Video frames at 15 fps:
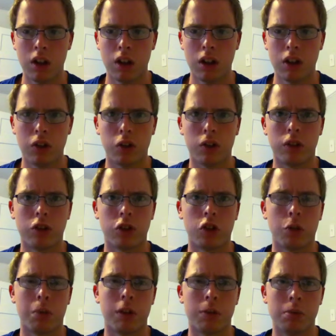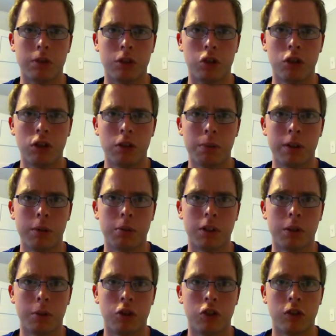So I touched upon the Puy people,
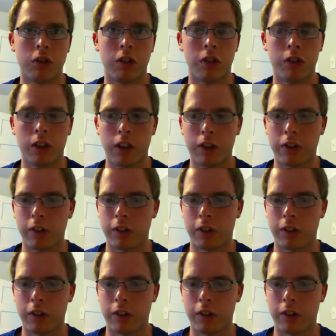not much to discuss,